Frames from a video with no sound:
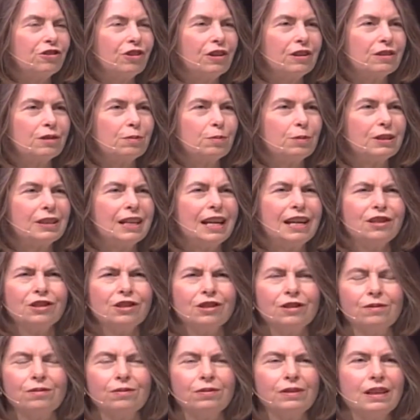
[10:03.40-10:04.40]

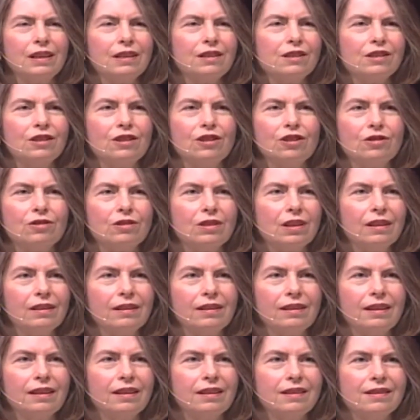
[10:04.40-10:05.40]
transportation fleets and
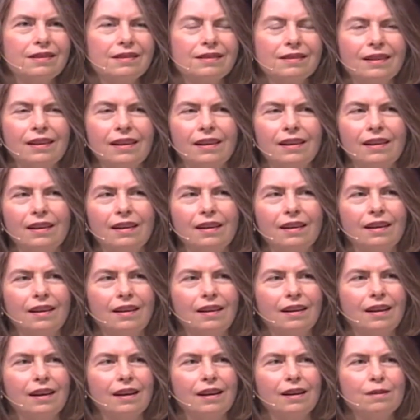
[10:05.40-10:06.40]
utilities.
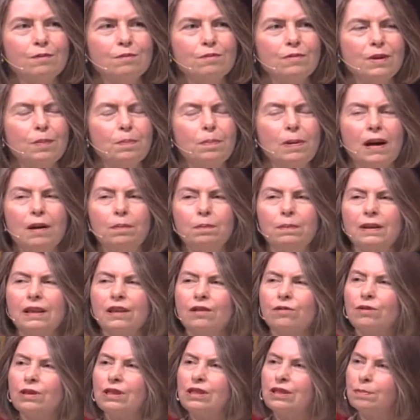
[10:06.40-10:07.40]
Um, the
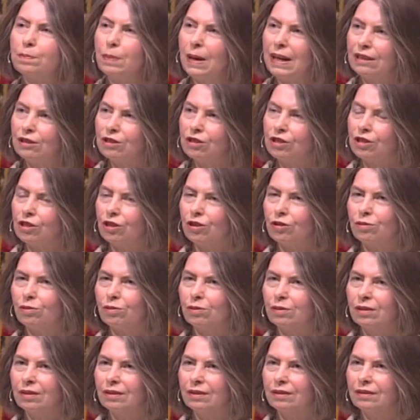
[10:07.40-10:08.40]
public respects you
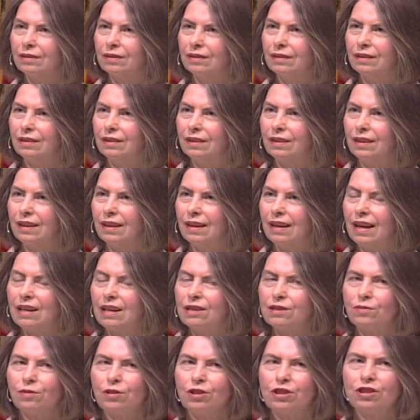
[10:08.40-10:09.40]

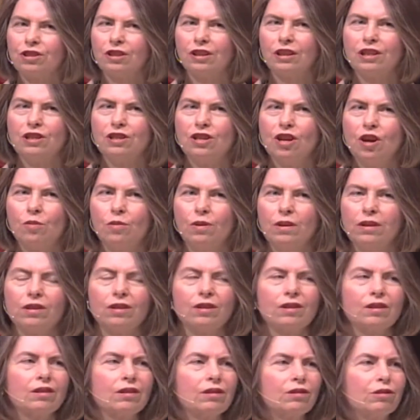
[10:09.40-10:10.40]
as virtually no
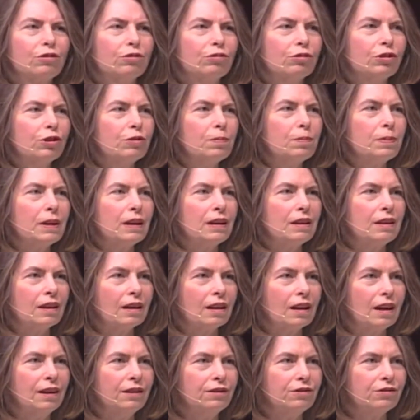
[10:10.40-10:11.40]
other group in the
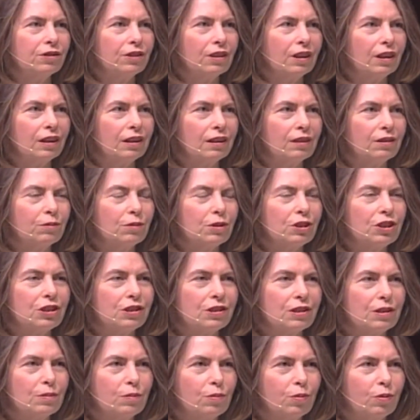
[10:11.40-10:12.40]
country, which
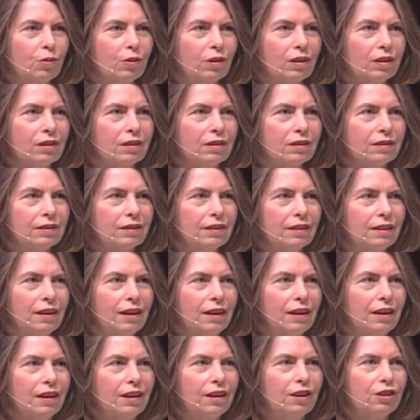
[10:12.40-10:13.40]
is important.
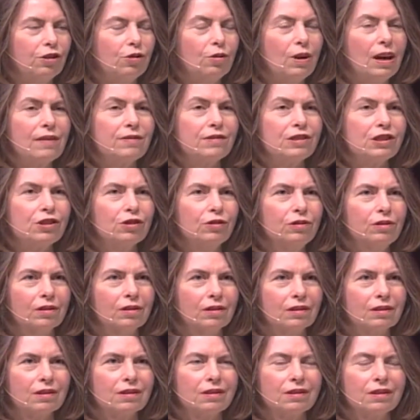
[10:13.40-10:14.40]
You have
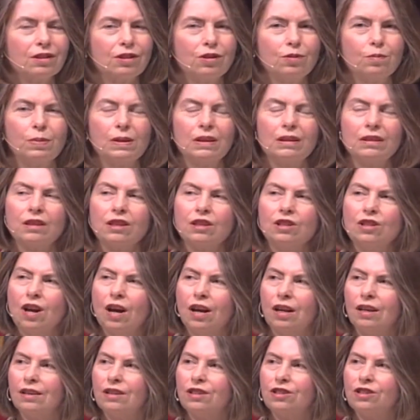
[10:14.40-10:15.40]
students, you build the
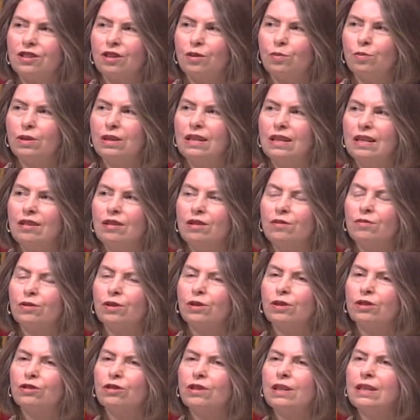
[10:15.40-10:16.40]
knowledge that we need
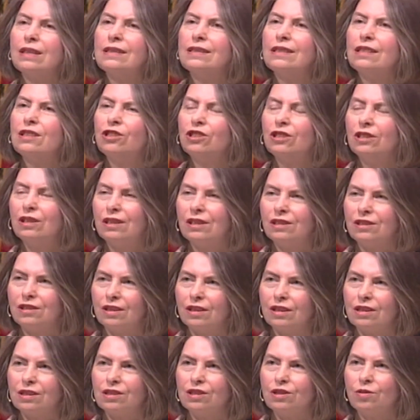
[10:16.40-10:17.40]
for transitioning to
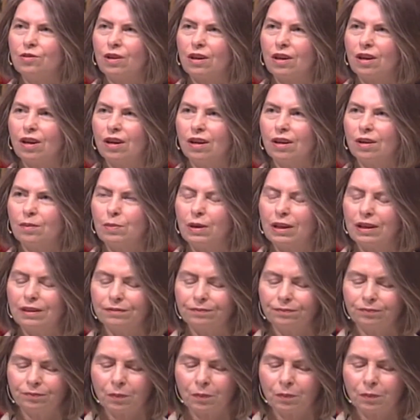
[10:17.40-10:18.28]
this new economy.